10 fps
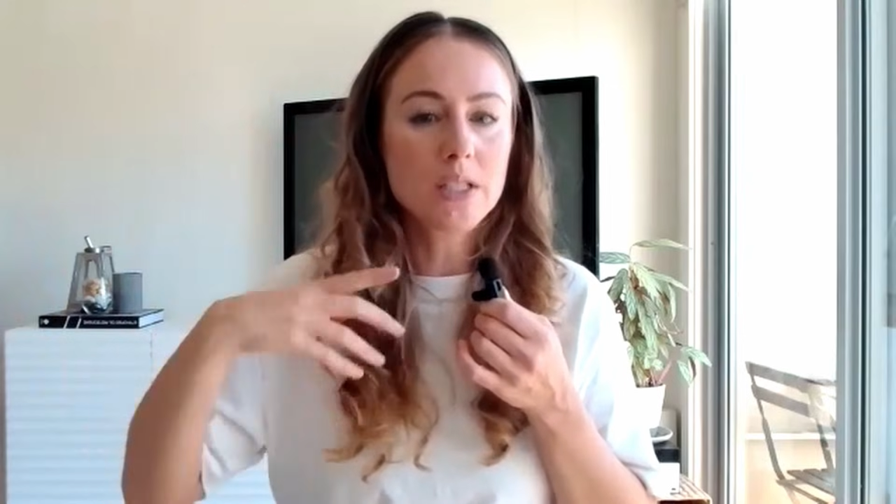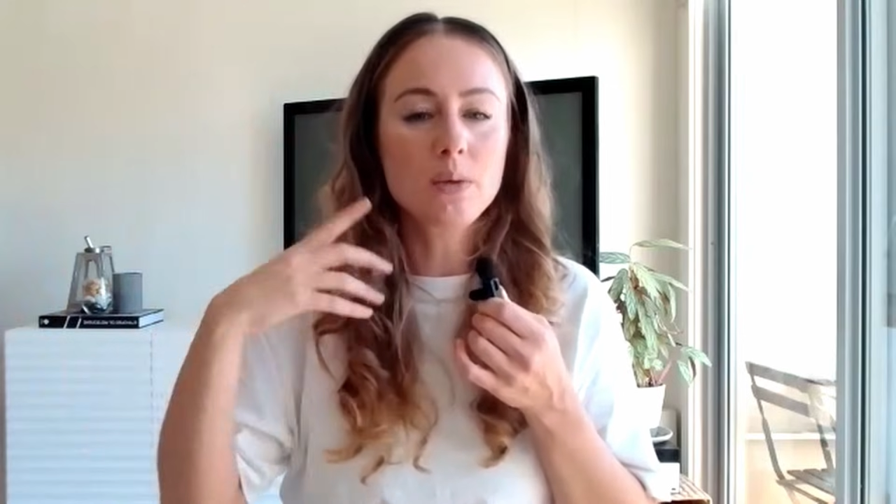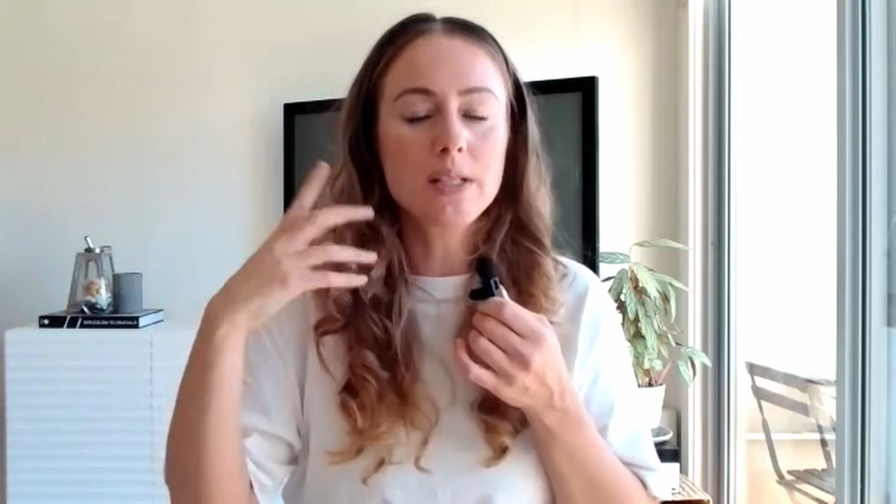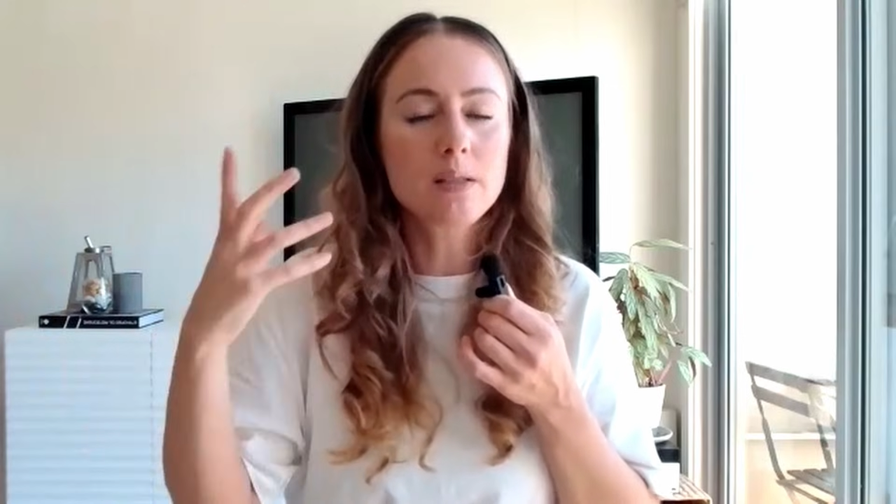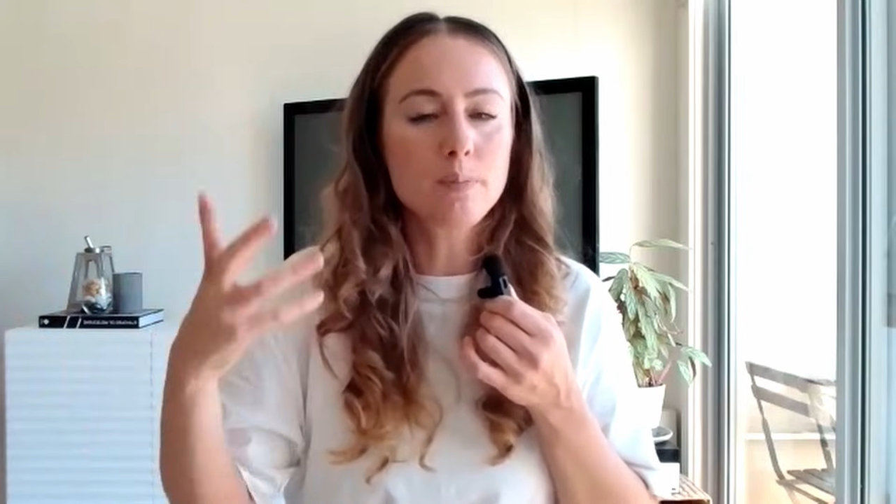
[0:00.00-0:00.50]

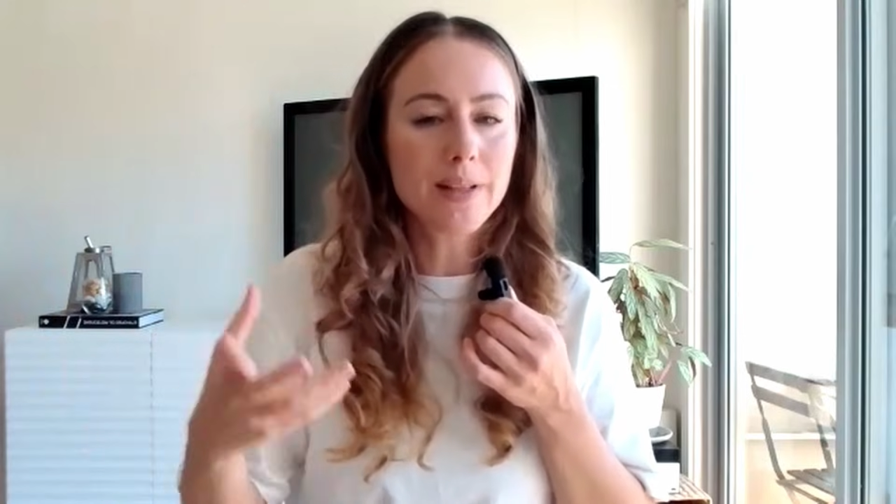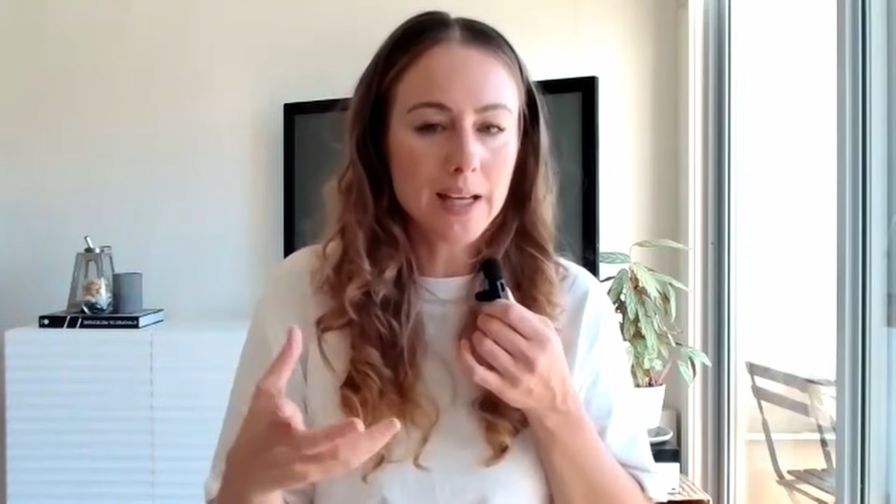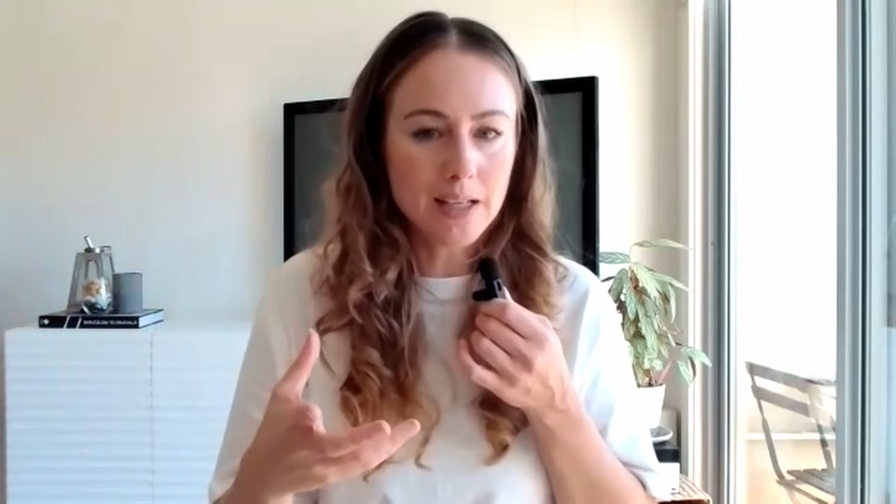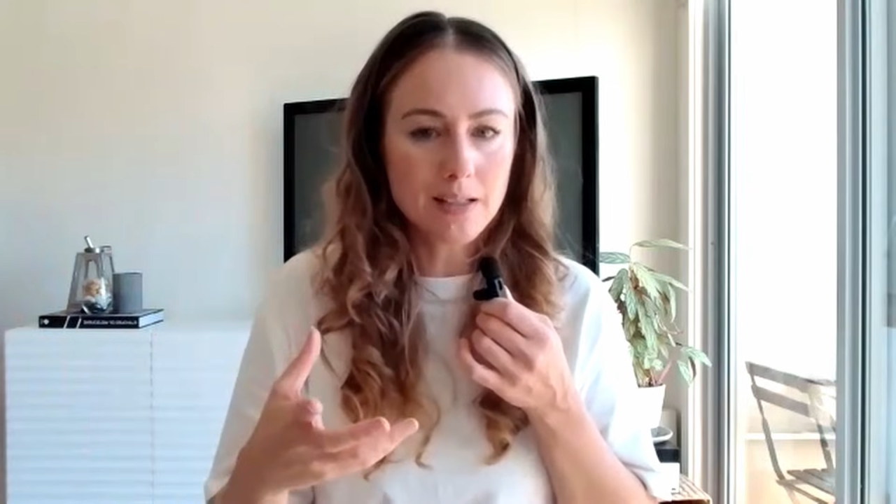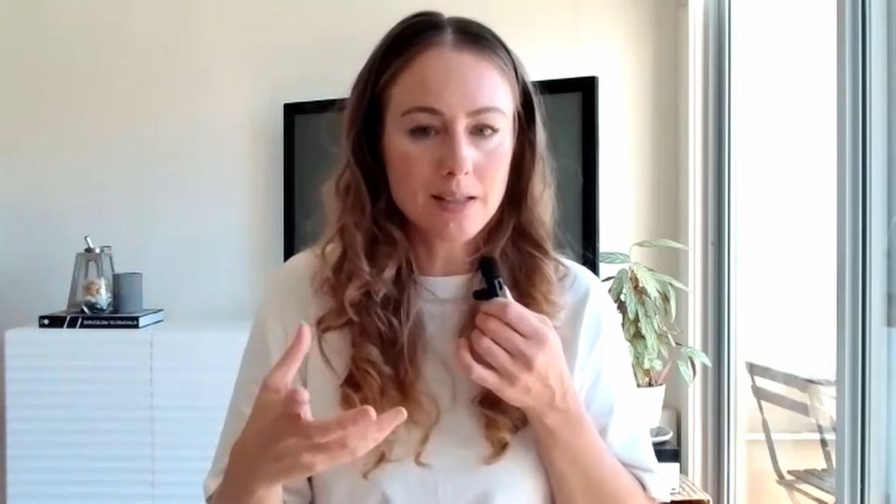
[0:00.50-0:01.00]
to
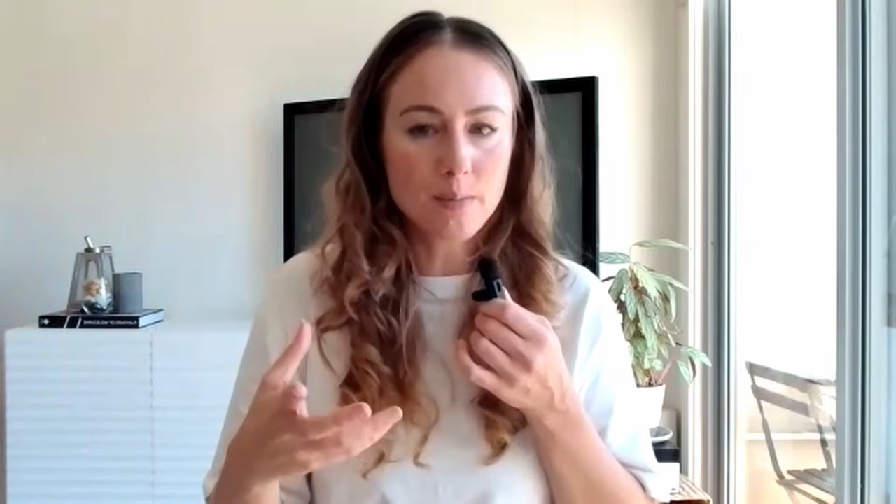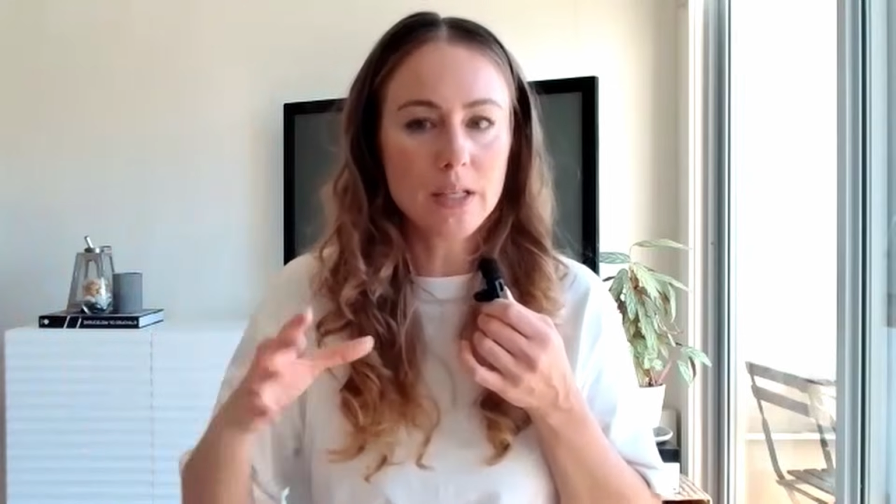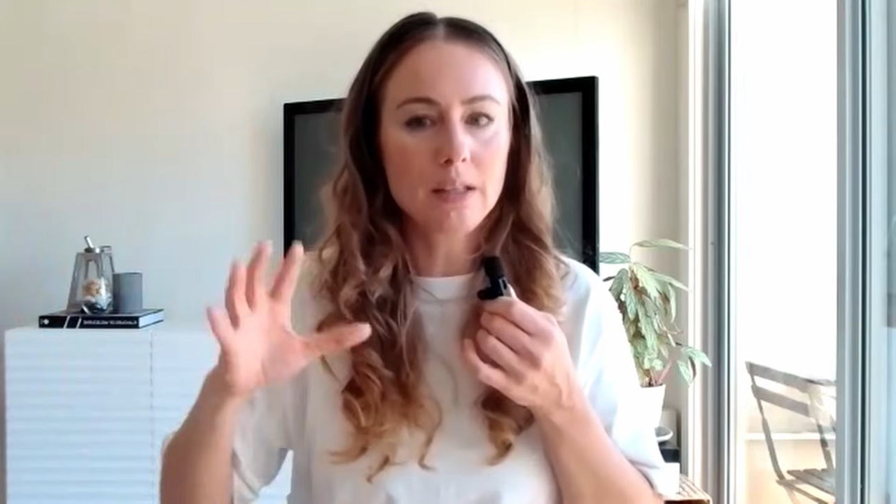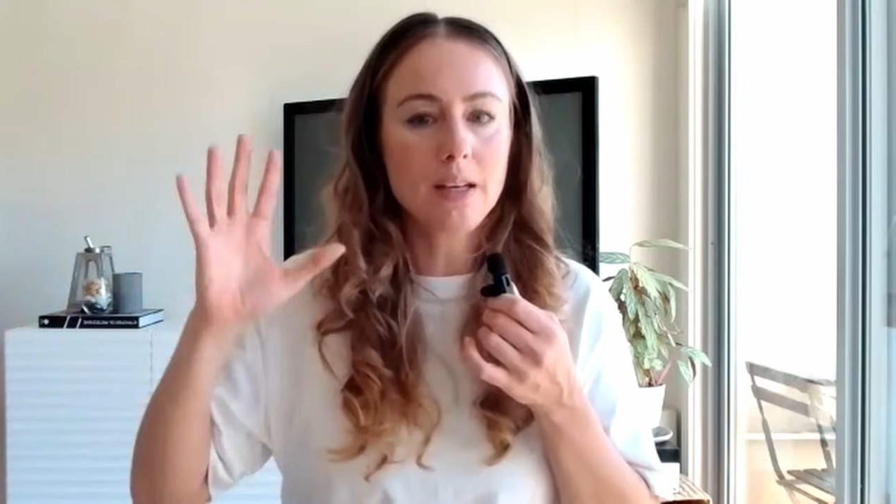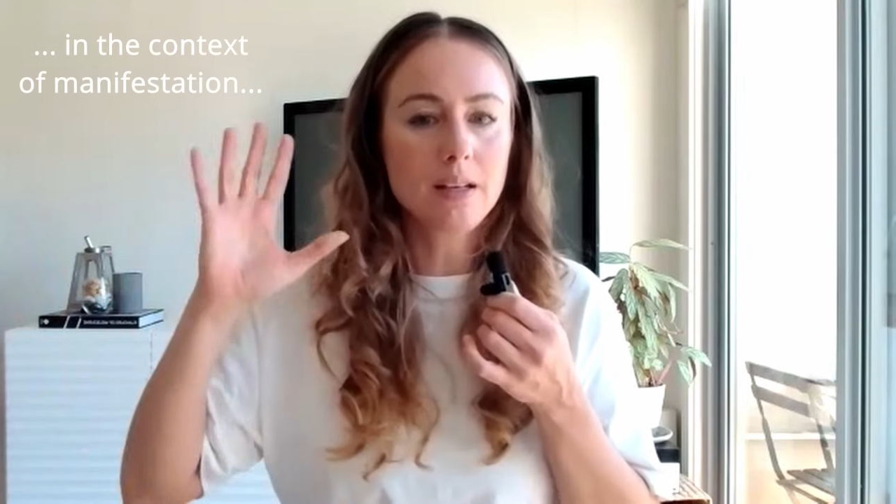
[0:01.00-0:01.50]
explain
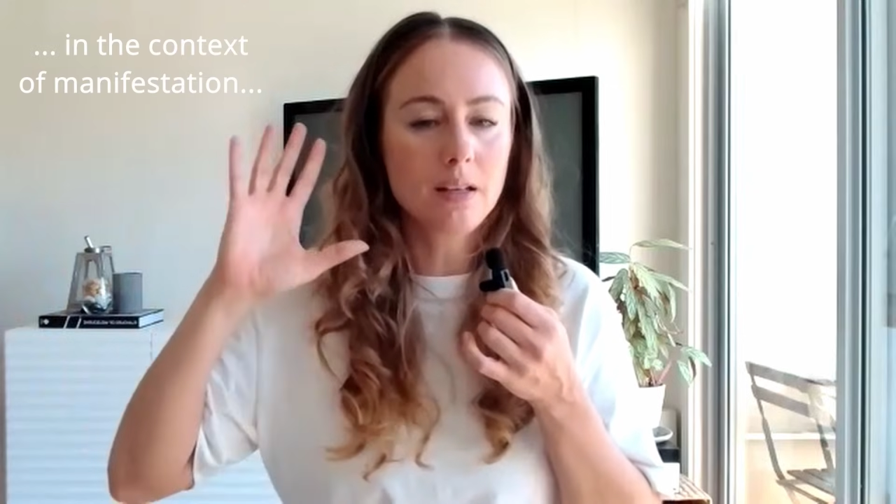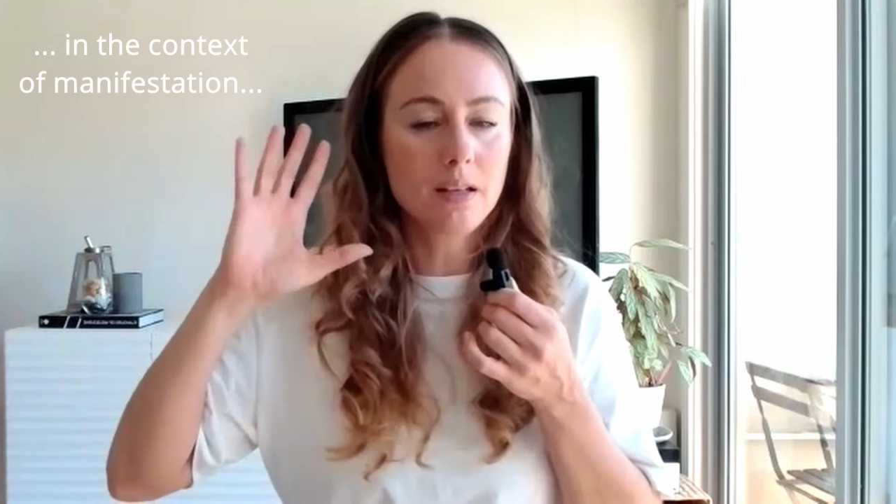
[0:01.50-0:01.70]
something that